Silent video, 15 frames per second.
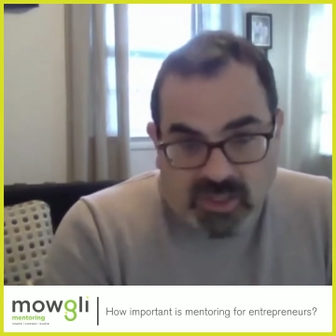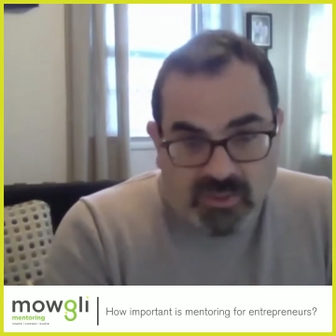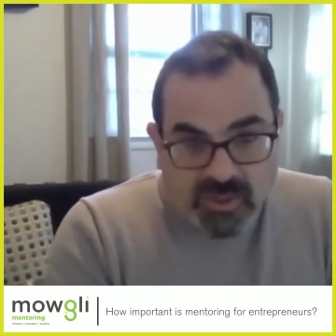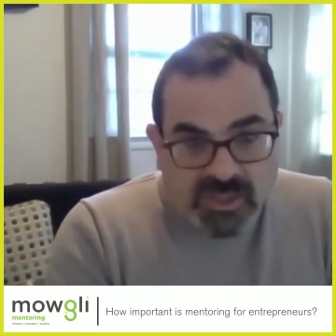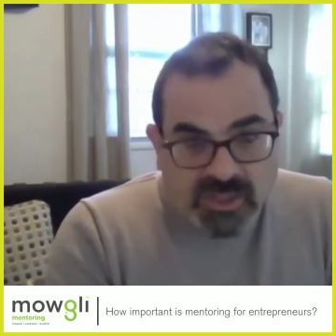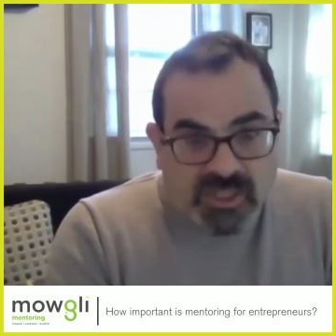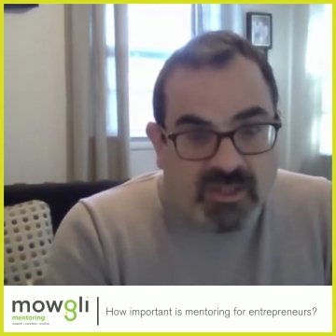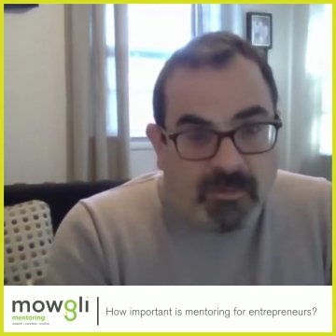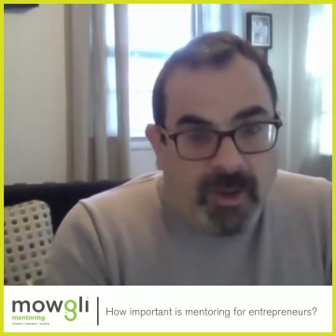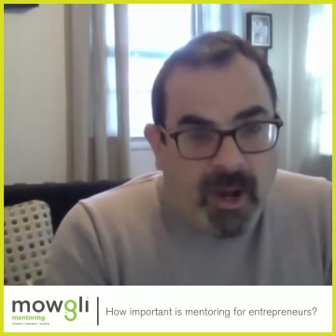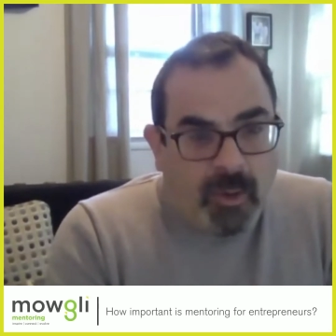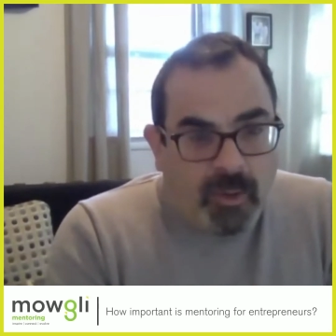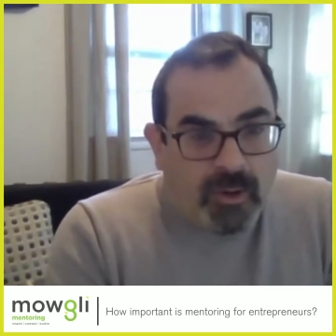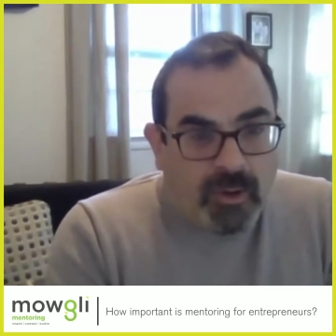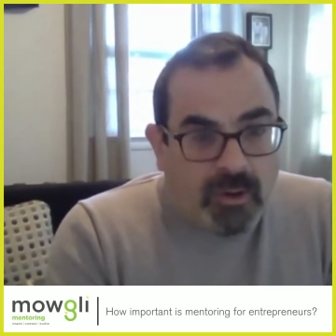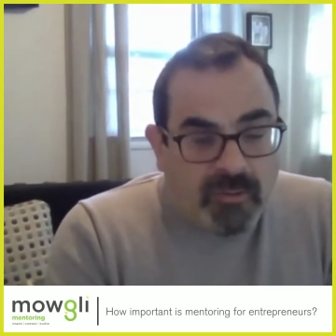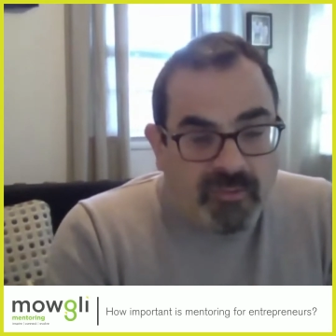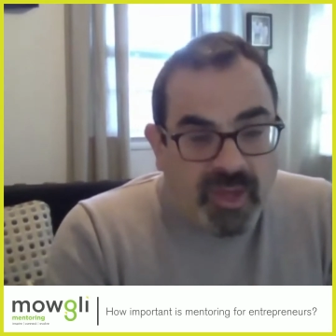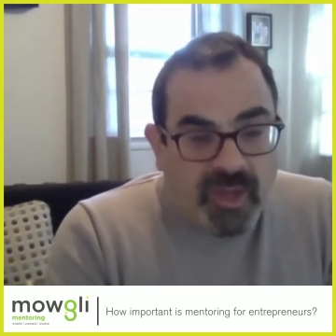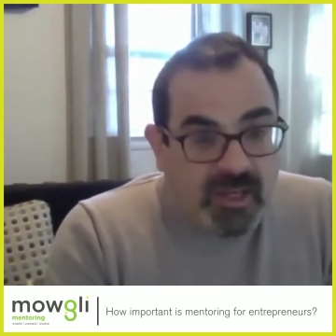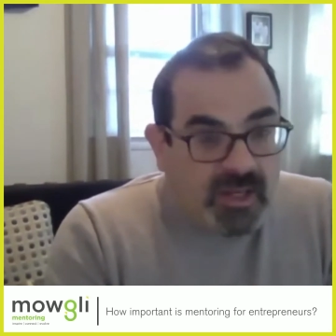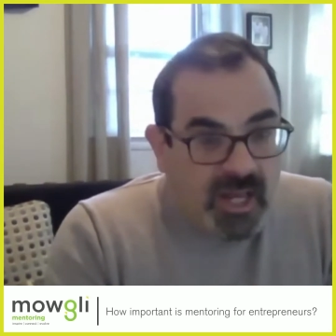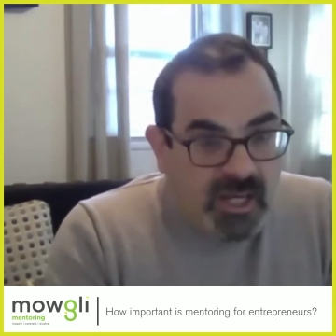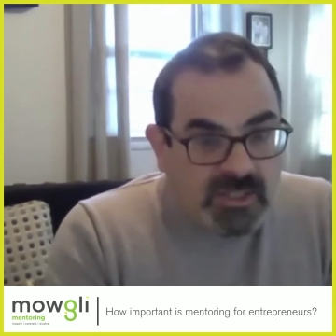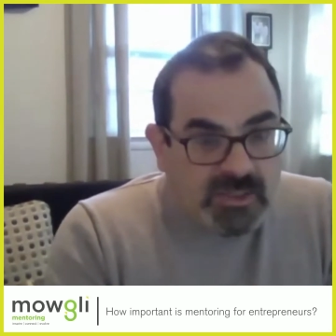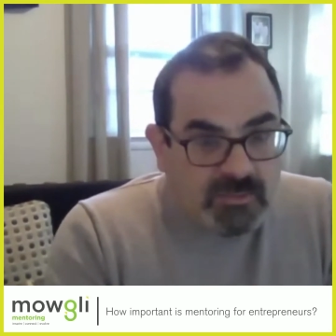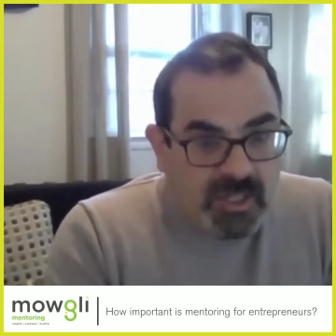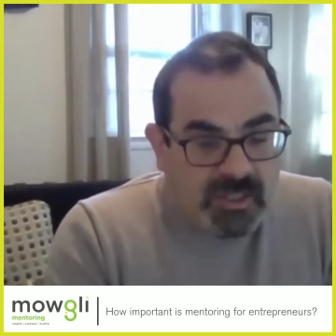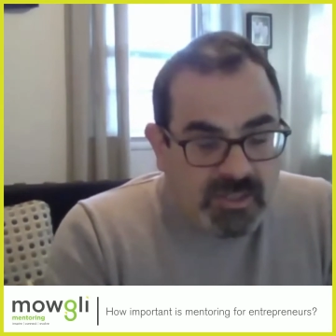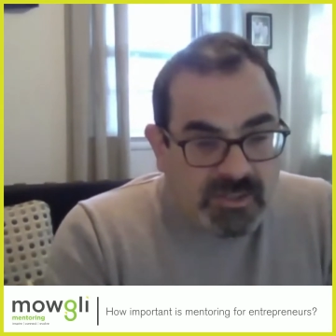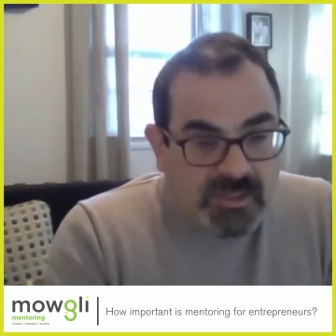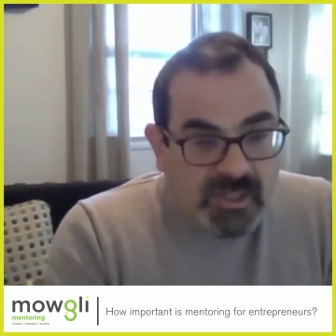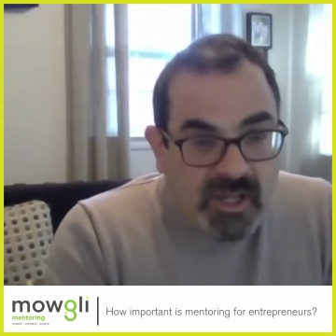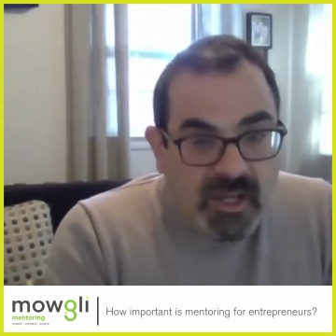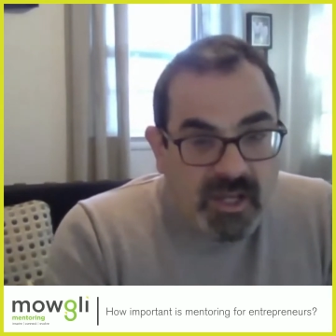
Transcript: You would see the power of the engagement